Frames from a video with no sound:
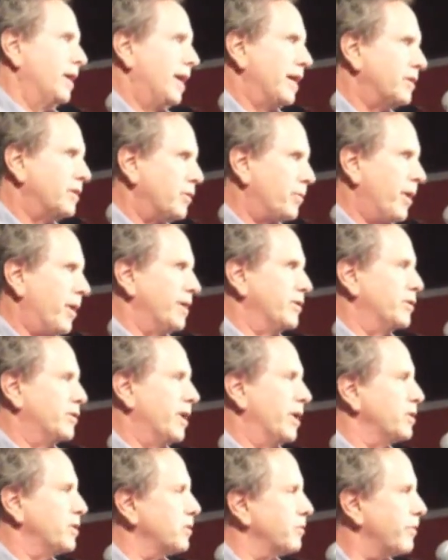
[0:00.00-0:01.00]
into Penn
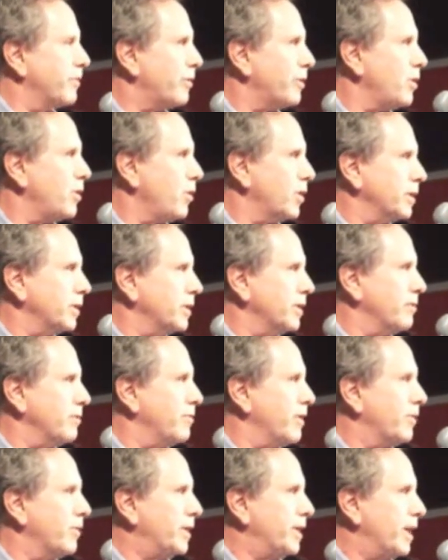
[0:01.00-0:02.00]
Station. Very orderly,
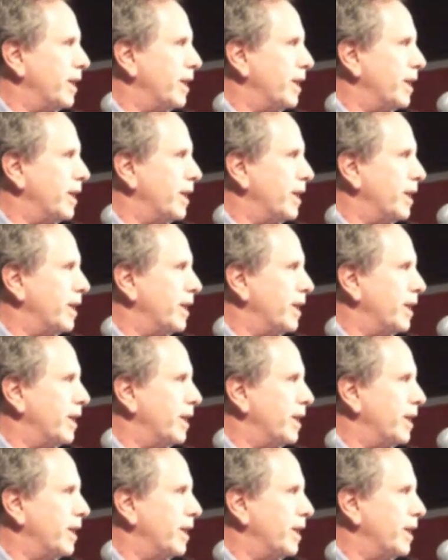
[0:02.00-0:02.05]
very